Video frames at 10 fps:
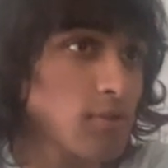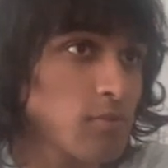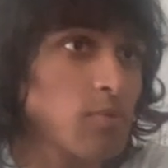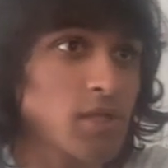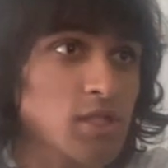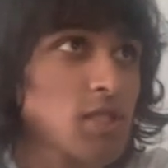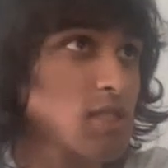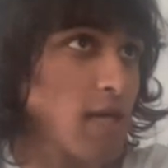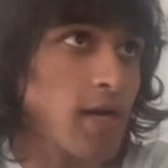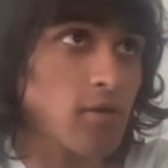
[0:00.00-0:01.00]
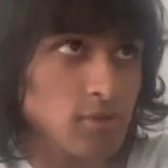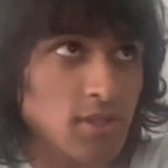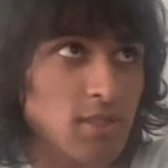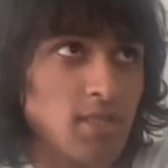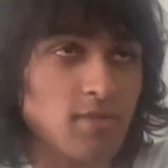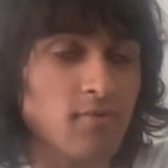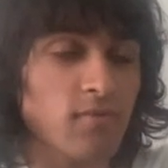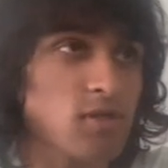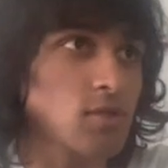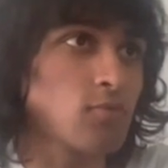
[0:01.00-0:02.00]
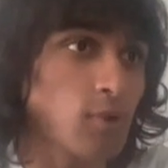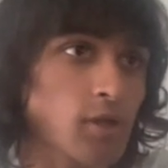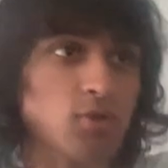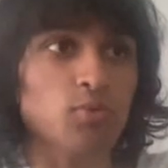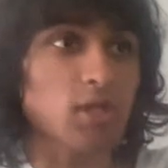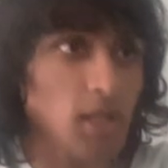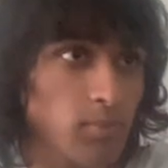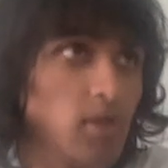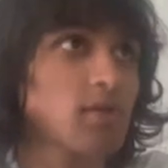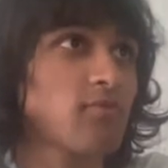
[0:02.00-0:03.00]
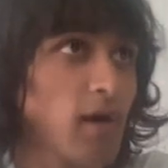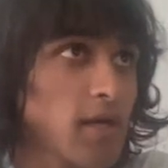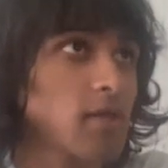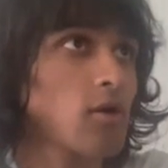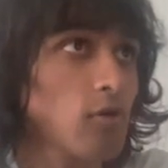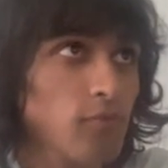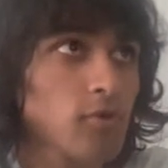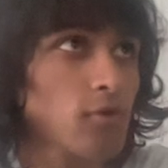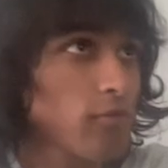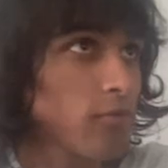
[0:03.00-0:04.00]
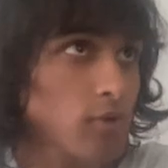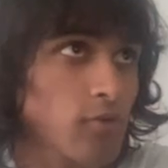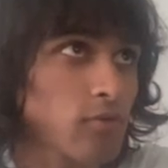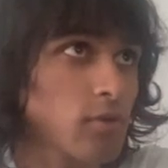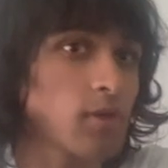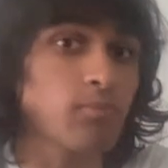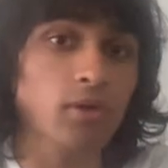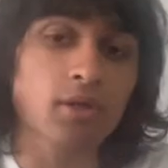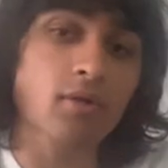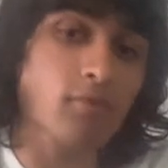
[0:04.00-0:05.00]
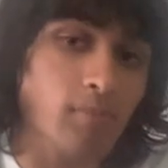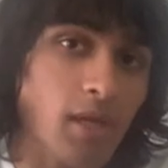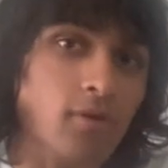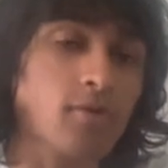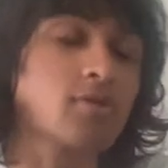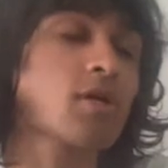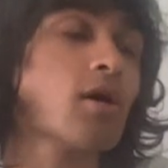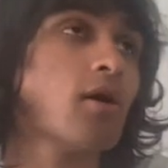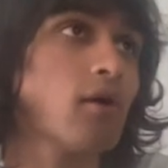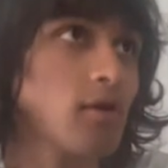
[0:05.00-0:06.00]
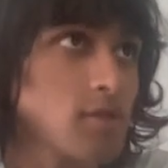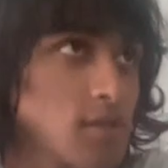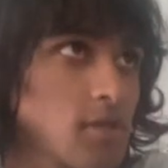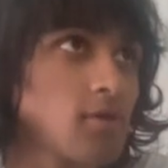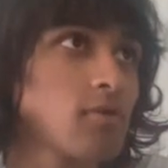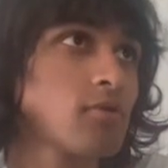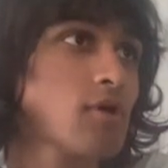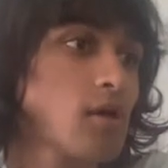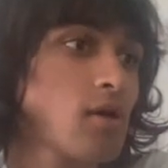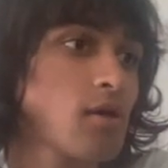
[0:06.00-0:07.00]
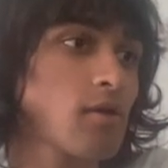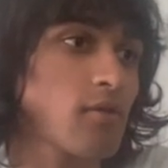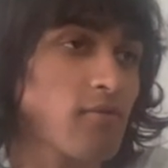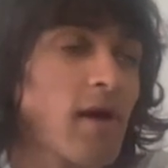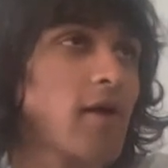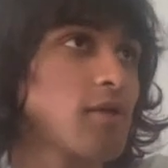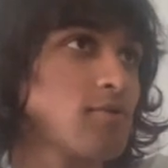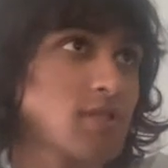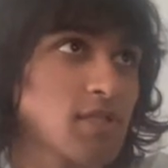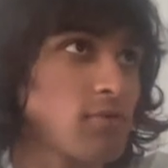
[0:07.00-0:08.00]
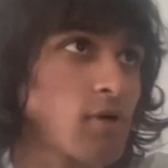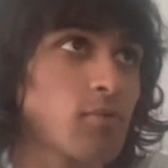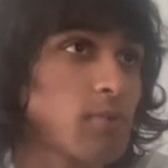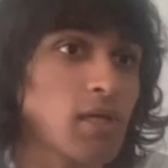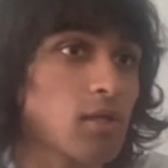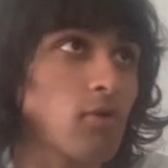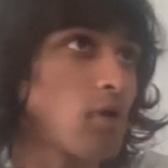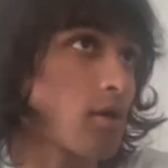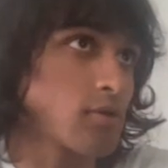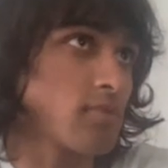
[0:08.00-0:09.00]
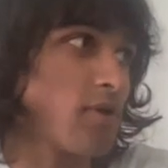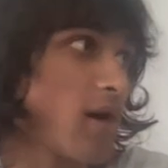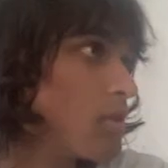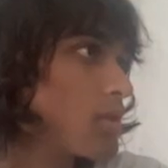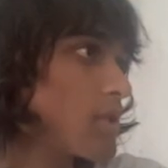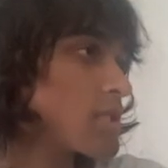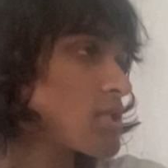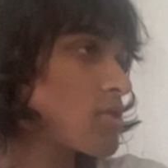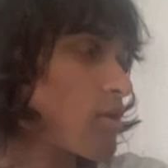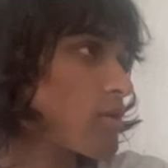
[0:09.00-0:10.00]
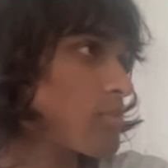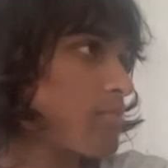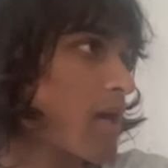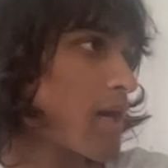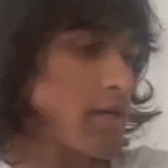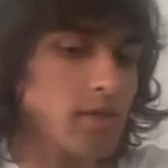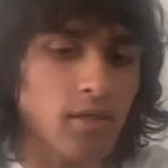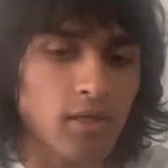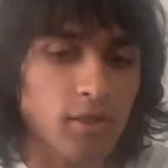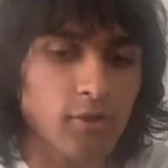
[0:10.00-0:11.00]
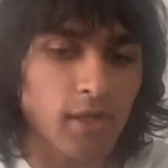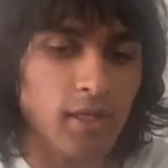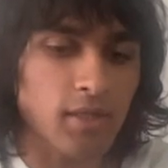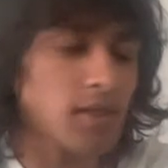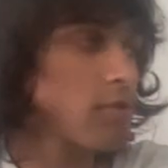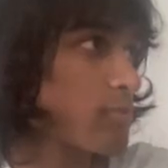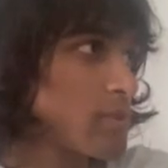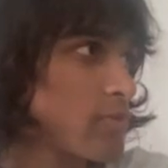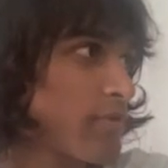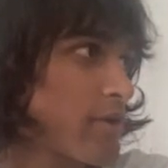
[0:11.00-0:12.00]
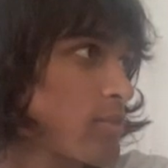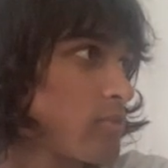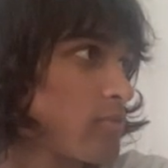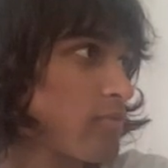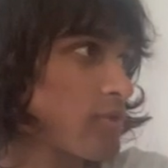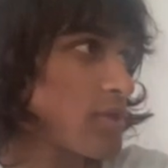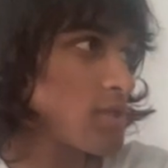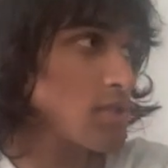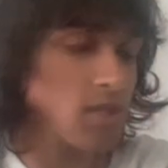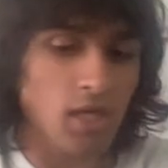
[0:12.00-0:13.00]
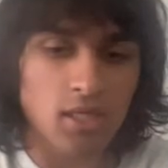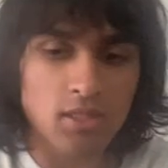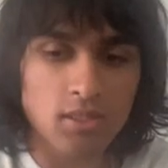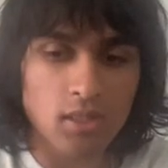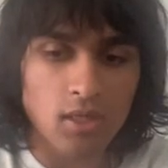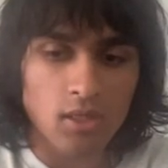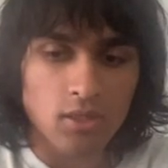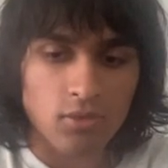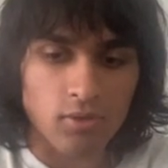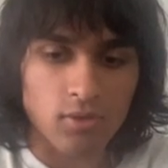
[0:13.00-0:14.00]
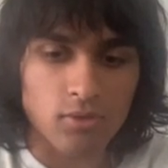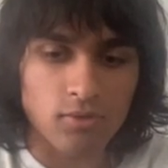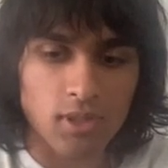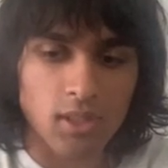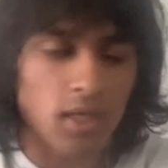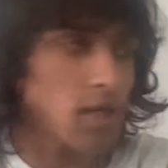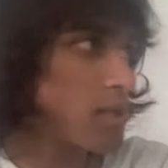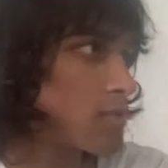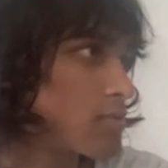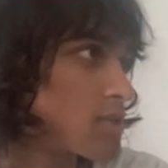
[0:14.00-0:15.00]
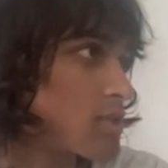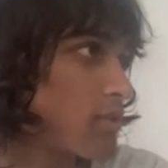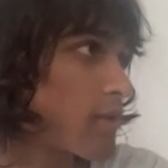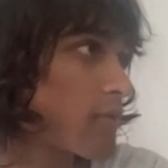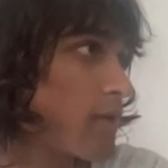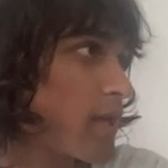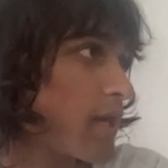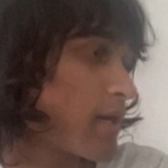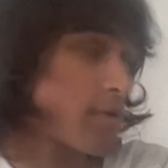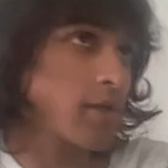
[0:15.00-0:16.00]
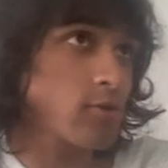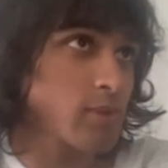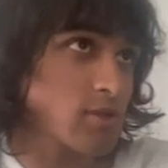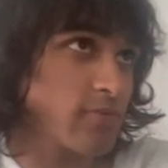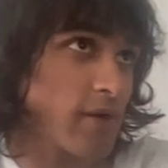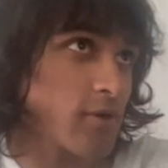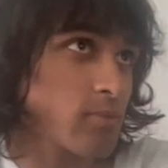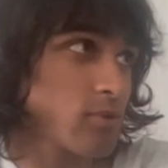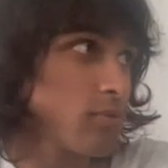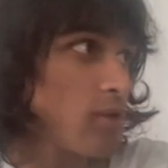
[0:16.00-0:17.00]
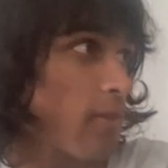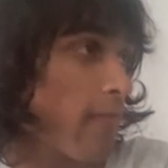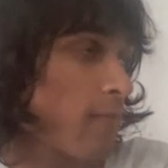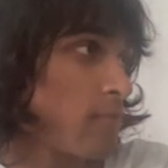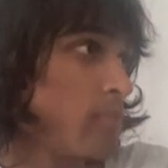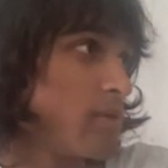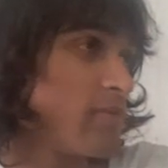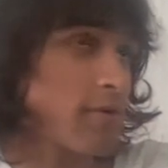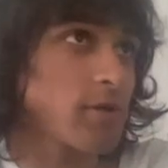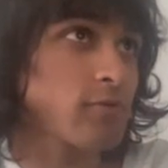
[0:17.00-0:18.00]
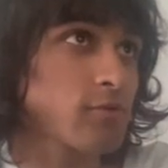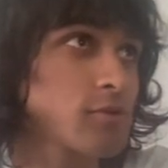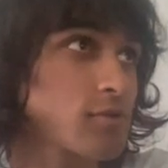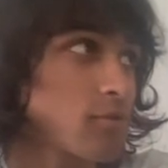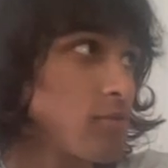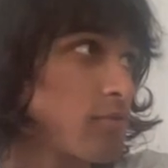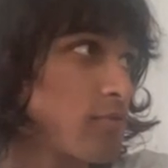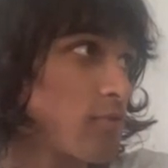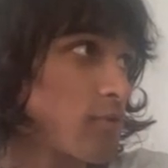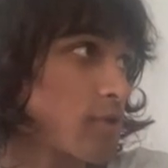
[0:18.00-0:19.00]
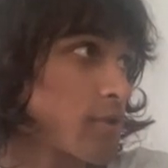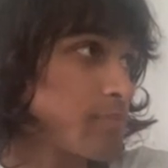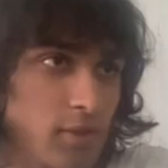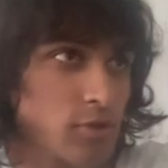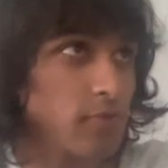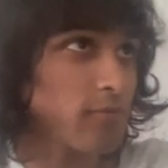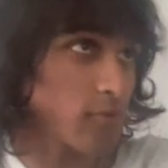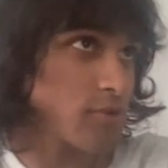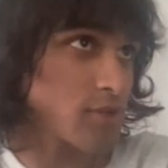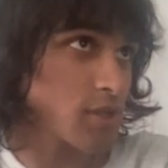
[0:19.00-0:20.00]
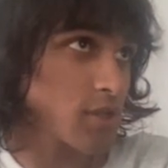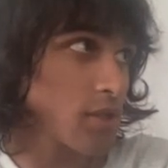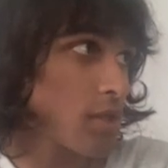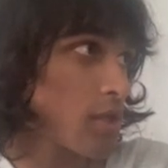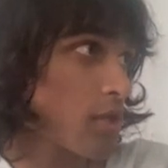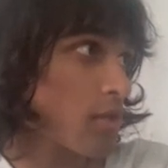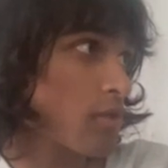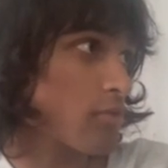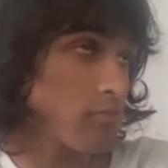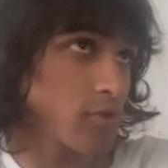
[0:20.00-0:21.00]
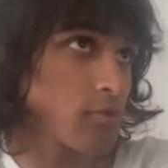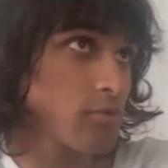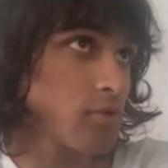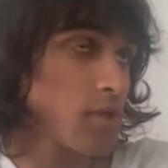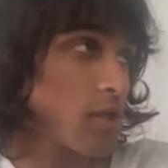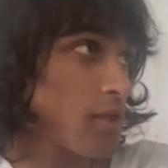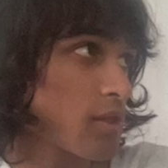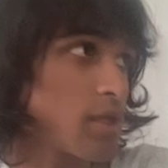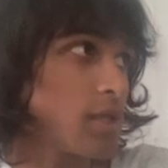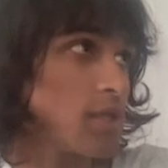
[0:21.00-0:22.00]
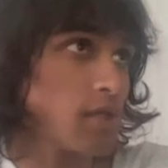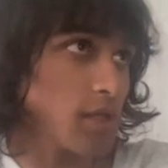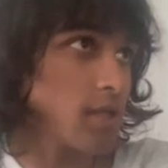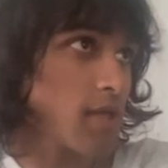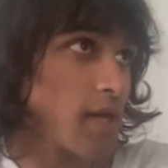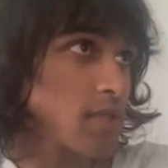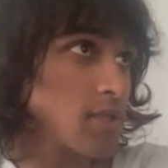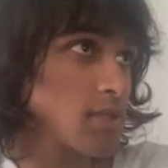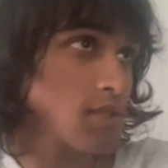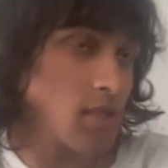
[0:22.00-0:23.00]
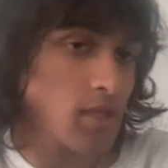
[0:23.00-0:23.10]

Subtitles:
which is how successive division works. We keep on dividing over and over and over and pulling the remainders until the value is 0 and we can no longer divide. Let's start by creating an incrementer variable for this case. So we're going to do I equals 0, and our incrementer variable will be very crucial for traversing through the index.